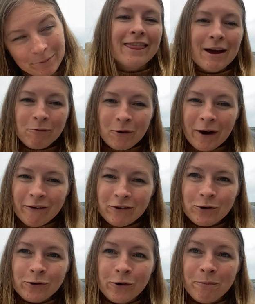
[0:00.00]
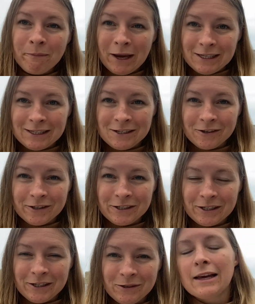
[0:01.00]
Then we'll have your main
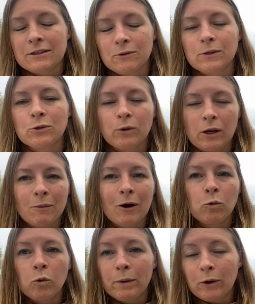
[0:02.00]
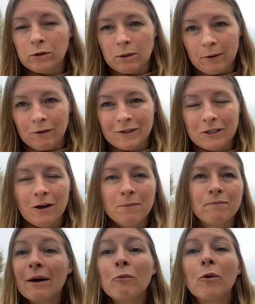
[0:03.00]
starter, as I was talking about, will build up over time.
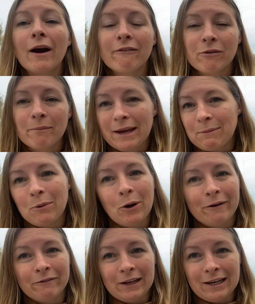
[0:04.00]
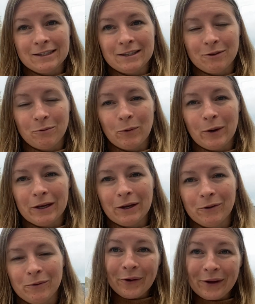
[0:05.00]
Then we'll have the main part of the lesson that we're working
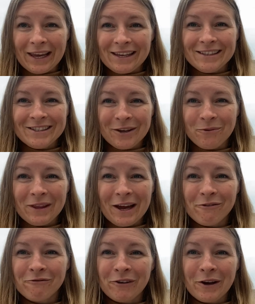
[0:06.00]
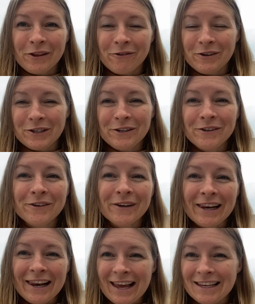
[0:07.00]
on. Okay, so without further ado,
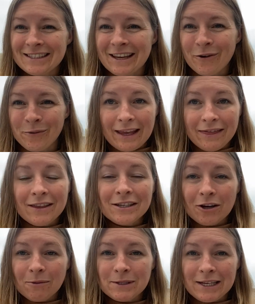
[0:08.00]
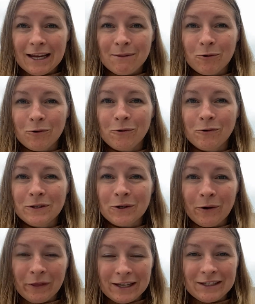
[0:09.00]
let's get on. In the times tables
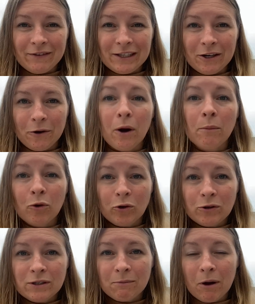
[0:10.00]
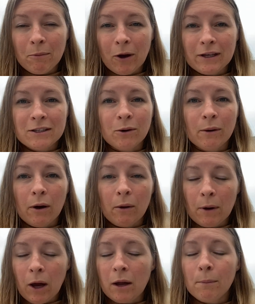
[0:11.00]
on this video, I'm not using my mic, so
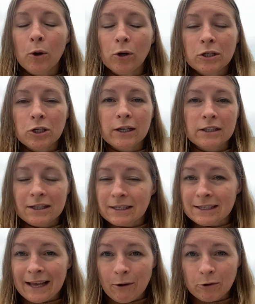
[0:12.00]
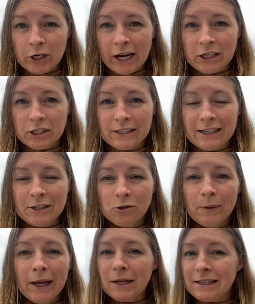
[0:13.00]
I apologise that the sound changes a
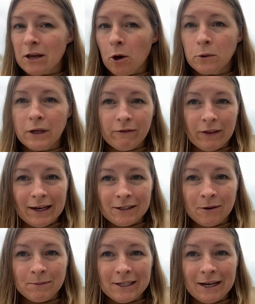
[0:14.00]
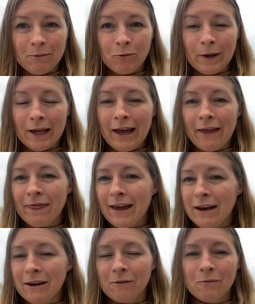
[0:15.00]
little bit, but it's only for that times table bit, and
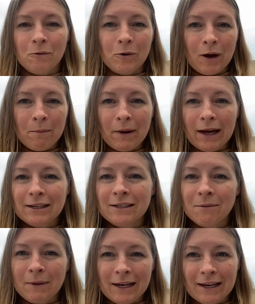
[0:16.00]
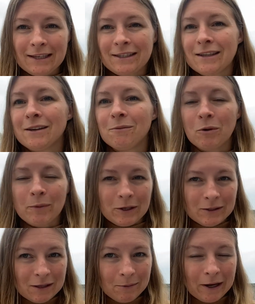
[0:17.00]
then we'll come back to the main lesson and we'll be
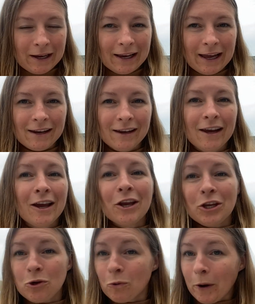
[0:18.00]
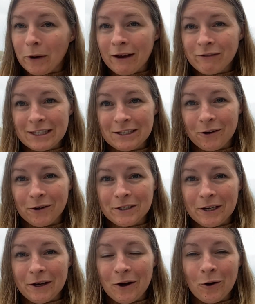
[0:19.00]
using the mic again. You won't have a
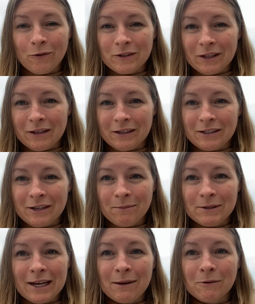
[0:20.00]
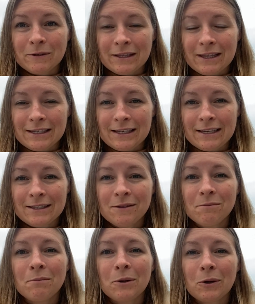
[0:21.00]
starter after the times tables in this
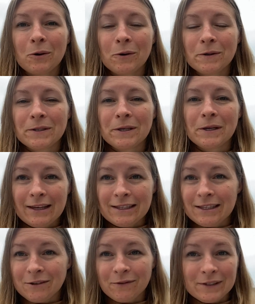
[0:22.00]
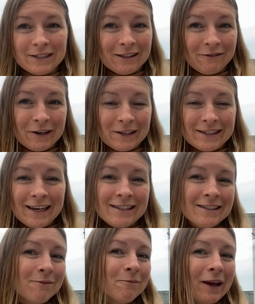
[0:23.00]
lesson because this is obviously the first
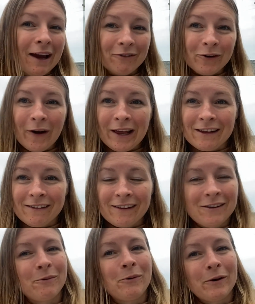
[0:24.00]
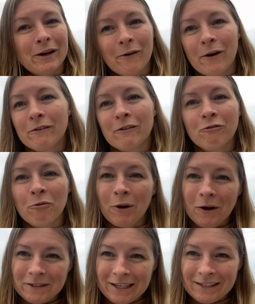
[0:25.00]
lesson. We haven't got anything that we want to go over from
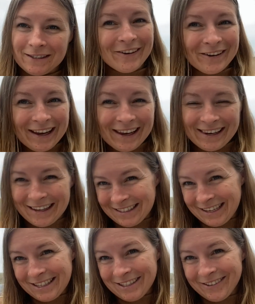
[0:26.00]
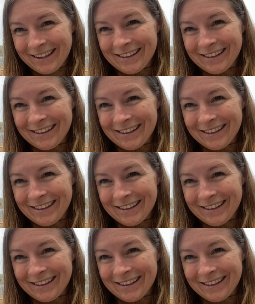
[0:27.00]
last lesson. Okay, let's get to it.